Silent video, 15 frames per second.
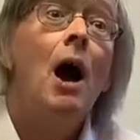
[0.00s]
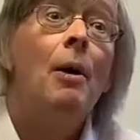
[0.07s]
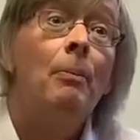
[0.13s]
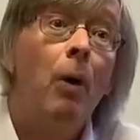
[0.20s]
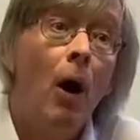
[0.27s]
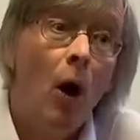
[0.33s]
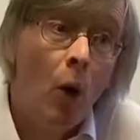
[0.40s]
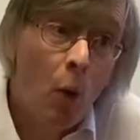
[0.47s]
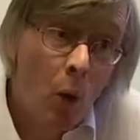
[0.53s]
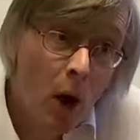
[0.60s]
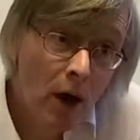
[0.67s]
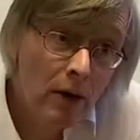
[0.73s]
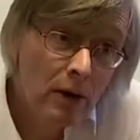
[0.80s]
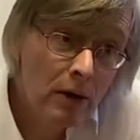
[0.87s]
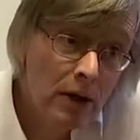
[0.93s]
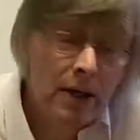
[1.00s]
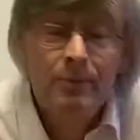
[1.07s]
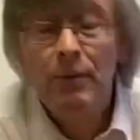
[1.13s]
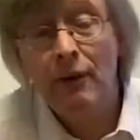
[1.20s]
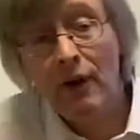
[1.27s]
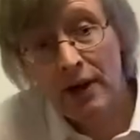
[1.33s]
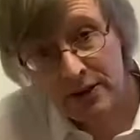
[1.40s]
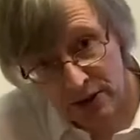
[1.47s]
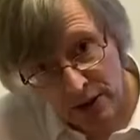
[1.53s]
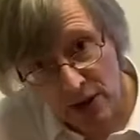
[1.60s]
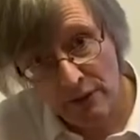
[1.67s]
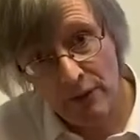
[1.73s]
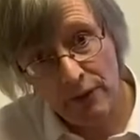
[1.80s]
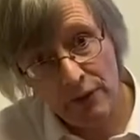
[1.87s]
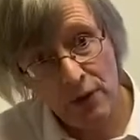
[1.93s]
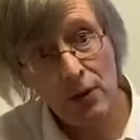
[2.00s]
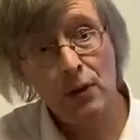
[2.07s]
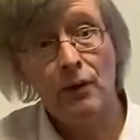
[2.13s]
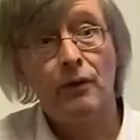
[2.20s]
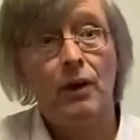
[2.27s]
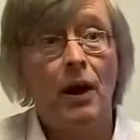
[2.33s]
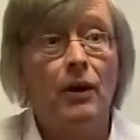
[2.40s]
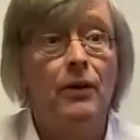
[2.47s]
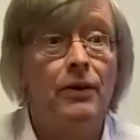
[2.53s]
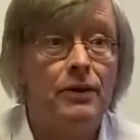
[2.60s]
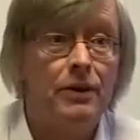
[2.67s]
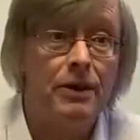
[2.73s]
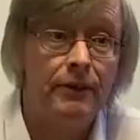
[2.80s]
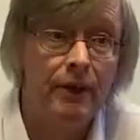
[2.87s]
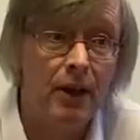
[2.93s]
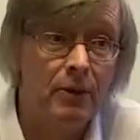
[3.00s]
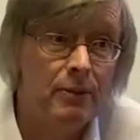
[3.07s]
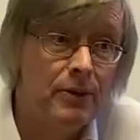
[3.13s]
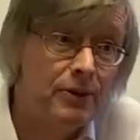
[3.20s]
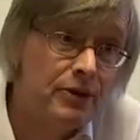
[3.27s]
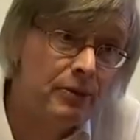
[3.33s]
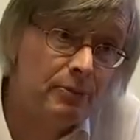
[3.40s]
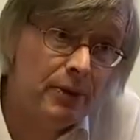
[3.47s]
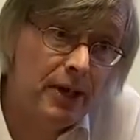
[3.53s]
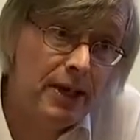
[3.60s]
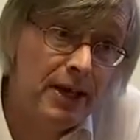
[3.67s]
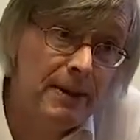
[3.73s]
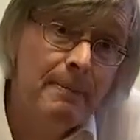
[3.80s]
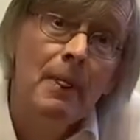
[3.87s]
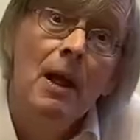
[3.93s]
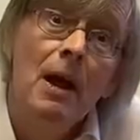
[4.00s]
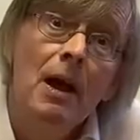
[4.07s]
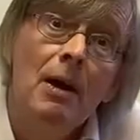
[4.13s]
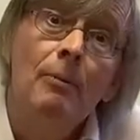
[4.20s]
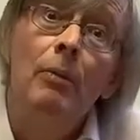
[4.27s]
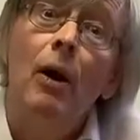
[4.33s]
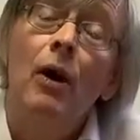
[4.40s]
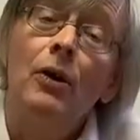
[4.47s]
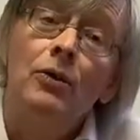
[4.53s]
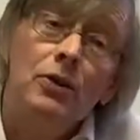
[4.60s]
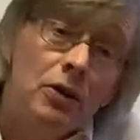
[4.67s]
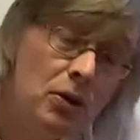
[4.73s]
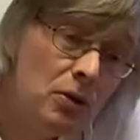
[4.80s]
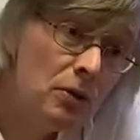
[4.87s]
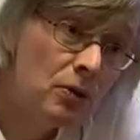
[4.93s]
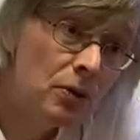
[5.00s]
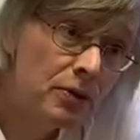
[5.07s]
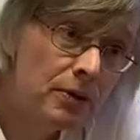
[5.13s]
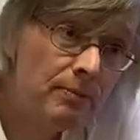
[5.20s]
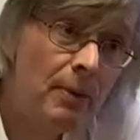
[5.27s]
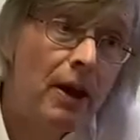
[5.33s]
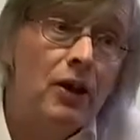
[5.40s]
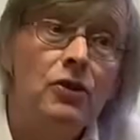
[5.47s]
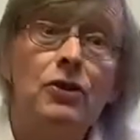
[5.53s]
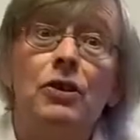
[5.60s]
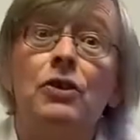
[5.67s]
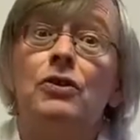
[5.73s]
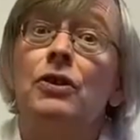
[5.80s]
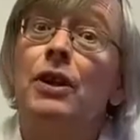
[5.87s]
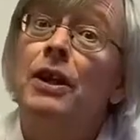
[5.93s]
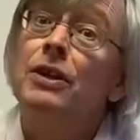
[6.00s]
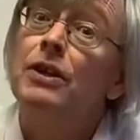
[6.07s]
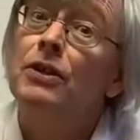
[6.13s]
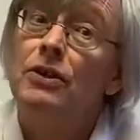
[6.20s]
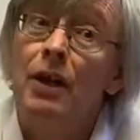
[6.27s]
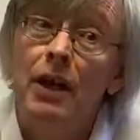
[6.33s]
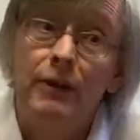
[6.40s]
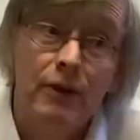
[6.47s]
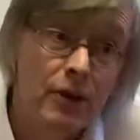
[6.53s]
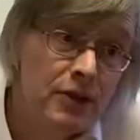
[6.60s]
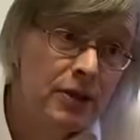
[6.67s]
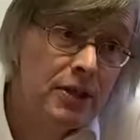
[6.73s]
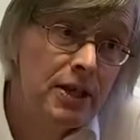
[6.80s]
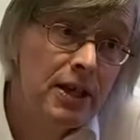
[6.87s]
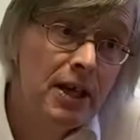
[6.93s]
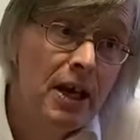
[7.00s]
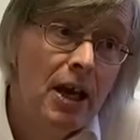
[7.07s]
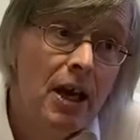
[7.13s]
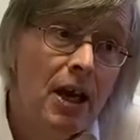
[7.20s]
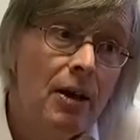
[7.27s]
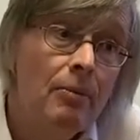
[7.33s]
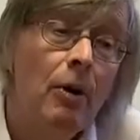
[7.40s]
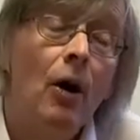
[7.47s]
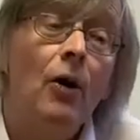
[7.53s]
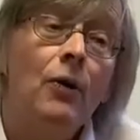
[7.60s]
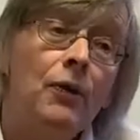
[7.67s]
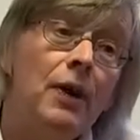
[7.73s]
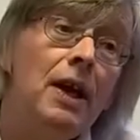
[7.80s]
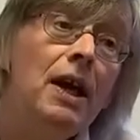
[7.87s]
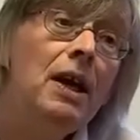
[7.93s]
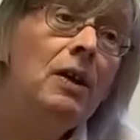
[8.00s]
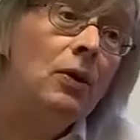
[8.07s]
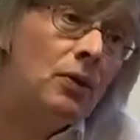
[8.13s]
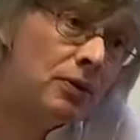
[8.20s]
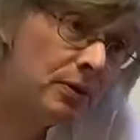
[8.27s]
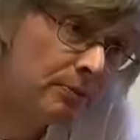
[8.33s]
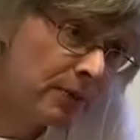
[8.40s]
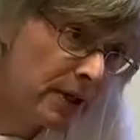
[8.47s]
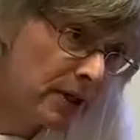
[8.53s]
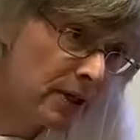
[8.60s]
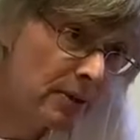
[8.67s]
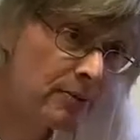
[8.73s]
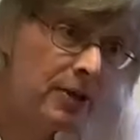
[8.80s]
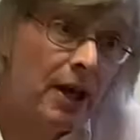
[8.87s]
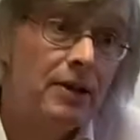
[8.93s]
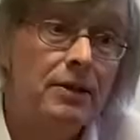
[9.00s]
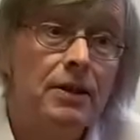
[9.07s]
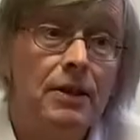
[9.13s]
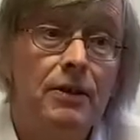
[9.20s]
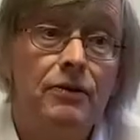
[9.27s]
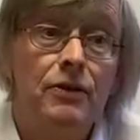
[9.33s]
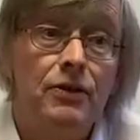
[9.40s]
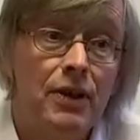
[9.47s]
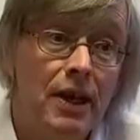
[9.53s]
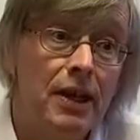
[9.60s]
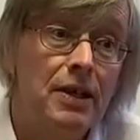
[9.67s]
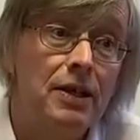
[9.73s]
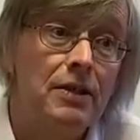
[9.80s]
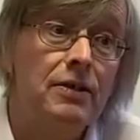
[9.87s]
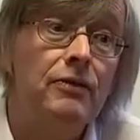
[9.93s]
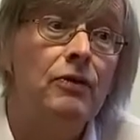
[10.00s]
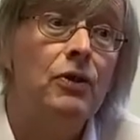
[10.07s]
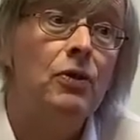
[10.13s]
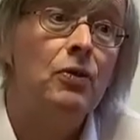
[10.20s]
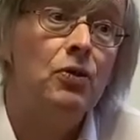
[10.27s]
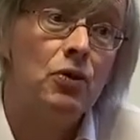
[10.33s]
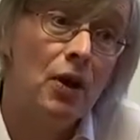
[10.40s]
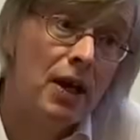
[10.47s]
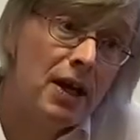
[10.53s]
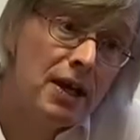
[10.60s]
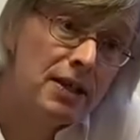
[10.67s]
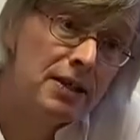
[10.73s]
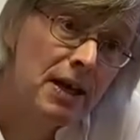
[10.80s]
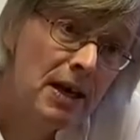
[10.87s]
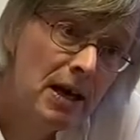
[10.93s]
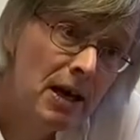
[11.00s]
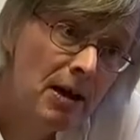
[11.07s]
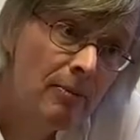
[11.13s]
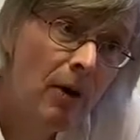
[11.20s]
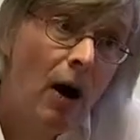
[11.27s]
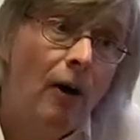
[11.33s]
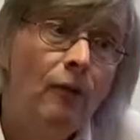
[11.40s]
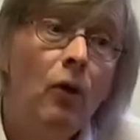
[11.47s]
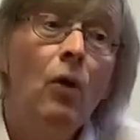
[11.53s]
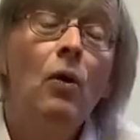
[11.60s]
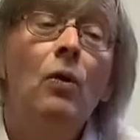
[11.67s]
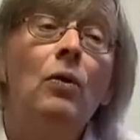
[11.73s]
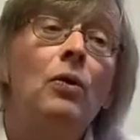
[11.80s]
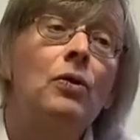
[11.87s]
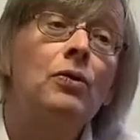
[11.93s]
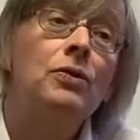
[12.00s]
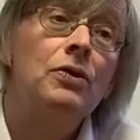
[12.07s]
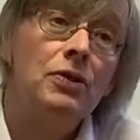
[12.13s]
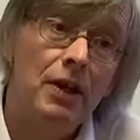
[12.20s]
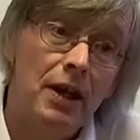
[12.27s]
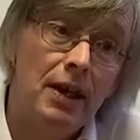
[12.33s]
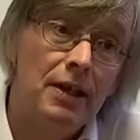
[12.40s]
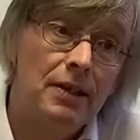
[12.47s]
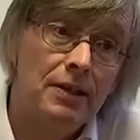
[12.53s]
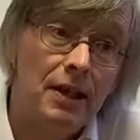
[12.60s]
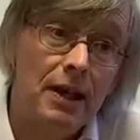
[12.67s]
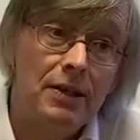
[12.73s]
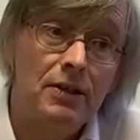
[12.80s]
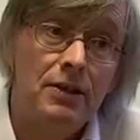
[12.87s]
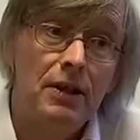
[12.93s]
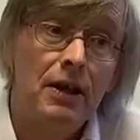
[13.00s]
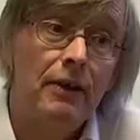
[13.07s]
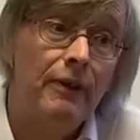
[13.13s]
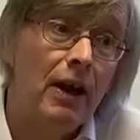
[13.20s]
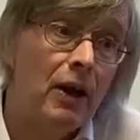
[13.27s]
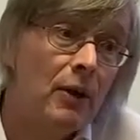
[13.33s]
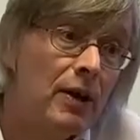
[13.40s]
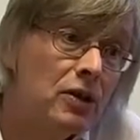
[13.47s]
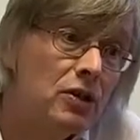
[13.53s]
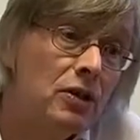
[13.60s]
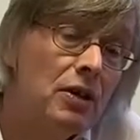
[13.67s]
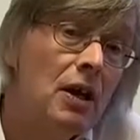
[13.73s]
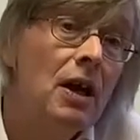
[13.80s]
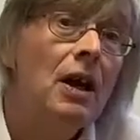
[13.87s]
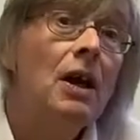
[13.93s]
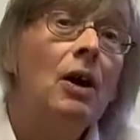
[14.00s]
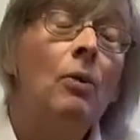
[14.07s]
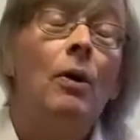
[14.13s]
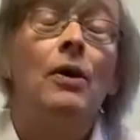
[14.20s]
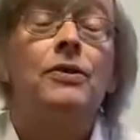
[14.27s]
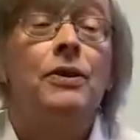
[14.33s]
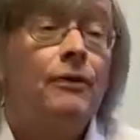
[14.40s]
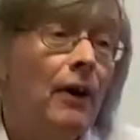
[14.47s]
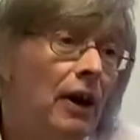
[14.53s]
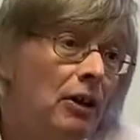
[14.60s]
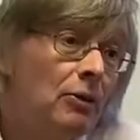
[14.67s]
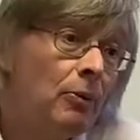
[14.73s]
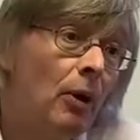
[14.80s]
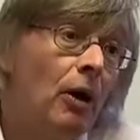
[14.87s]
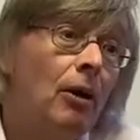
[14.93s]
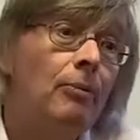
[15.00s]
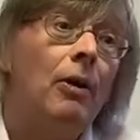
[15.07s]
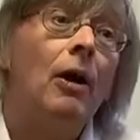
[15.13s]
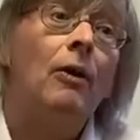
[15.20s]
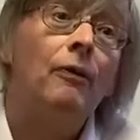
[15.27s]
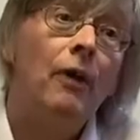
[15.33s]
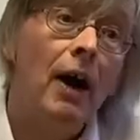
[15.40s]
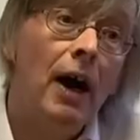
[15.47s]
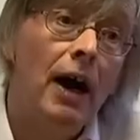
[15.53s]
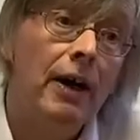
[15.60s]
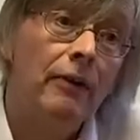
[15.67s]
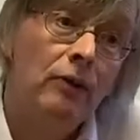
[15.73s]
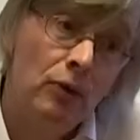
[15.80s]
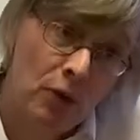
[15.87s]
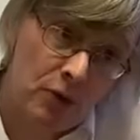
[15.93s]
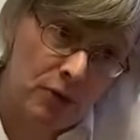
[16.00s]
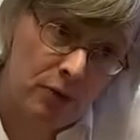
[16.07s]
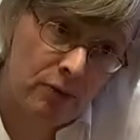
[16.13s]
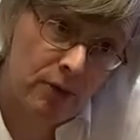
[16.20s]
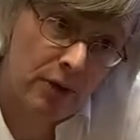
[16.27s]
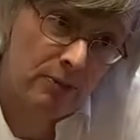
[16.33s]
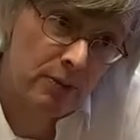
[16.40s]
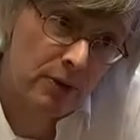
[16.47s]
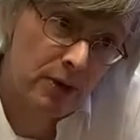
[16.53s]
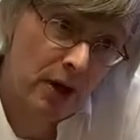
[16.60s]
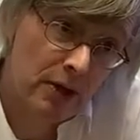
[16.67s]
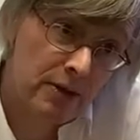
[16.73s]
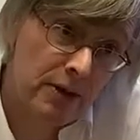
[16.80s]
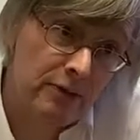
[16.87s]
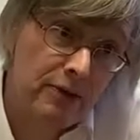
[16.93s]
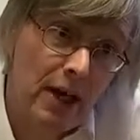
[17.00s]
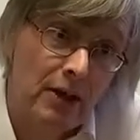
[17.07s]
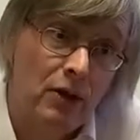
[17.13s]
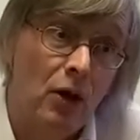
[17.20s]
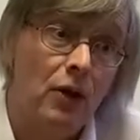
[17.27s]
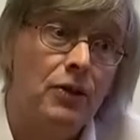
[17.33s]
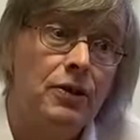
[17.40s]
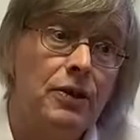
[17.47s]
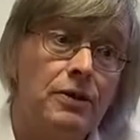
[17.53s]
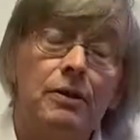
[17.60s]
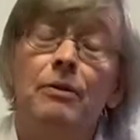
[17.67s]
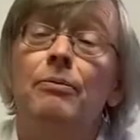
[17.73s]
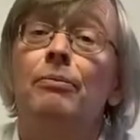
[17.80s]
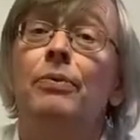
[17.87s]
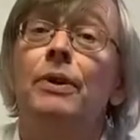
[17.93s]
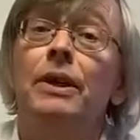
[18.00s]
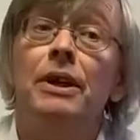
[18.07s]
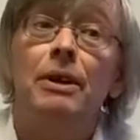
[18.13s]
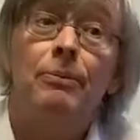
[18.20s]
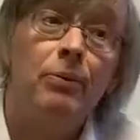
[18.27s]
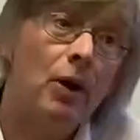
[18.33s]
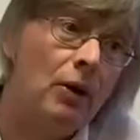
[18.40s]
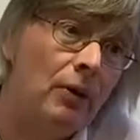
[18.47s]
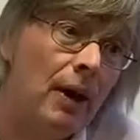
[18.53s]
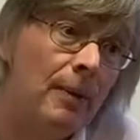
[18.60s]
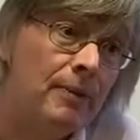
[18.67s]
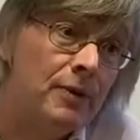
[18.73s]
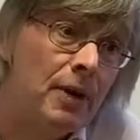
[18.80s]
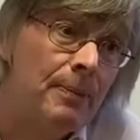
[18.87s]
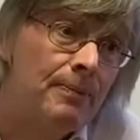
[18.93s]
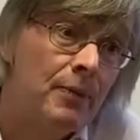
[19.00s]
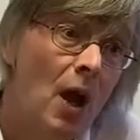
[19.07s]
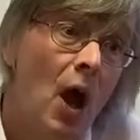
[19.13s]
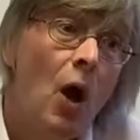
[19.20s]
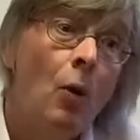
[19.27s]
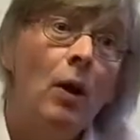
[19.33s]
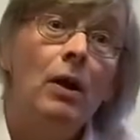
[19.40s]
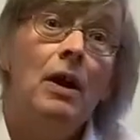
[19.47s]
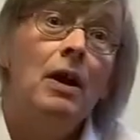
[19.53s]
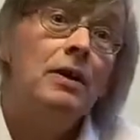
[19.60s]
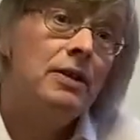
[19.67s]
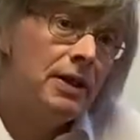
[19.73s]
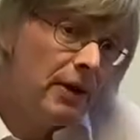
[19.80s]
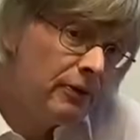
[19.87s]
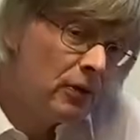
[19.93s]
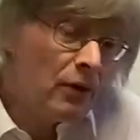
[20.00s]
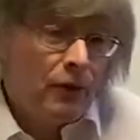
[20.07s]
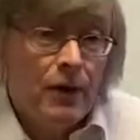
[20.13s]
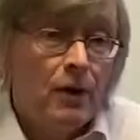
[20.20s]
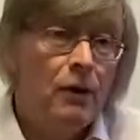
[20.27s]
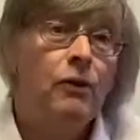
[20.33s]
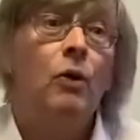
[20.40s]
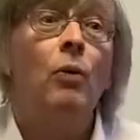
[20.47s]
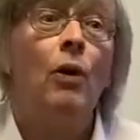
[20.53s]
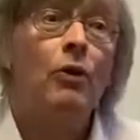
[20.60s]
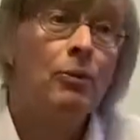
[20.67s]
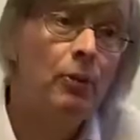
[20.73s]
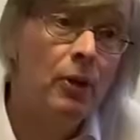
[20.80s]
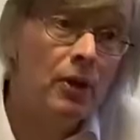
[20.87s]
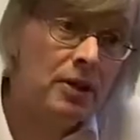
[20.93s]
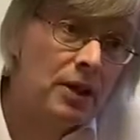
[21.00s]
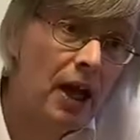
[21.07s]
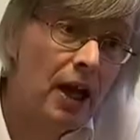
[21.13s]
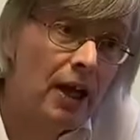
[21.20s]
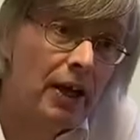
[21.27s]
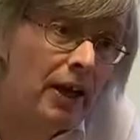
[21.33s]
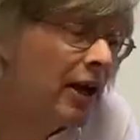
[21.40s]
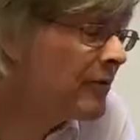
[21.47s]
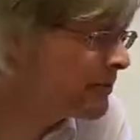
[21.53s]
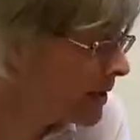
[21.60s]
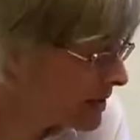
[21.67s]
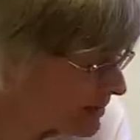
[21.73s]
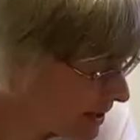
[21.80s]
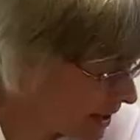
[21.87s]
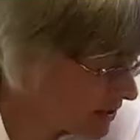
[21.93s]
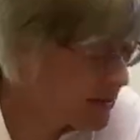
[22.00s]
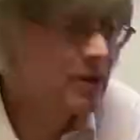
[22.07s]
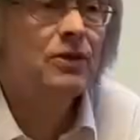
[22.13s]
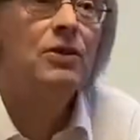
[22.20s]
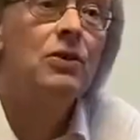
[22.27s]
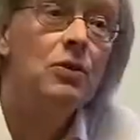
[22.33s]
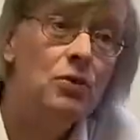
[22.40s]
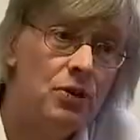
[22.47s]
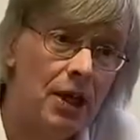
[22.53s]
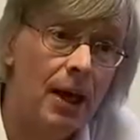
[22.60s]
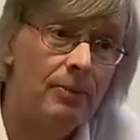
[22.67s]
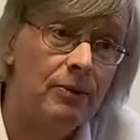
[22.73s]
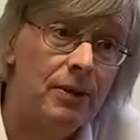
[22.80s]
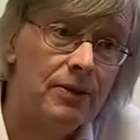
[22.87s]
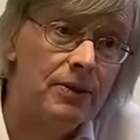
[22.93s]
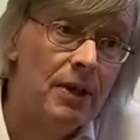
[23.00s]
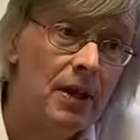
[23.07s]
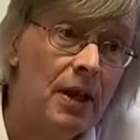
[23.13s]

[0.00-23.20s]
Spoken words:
Part 1 provides an overview of current developments in breeding. Part 2 looks at managing genetic diversity. Part 3 looks at breeding objectives and genetics in new traits. Part 4 looks at genetic selection and evaluation, whilst the final part, Part 5, looks at reproductive technologies and breeding programs. Well, to give you a feel for what the book is like, I've picked out 2 chapters.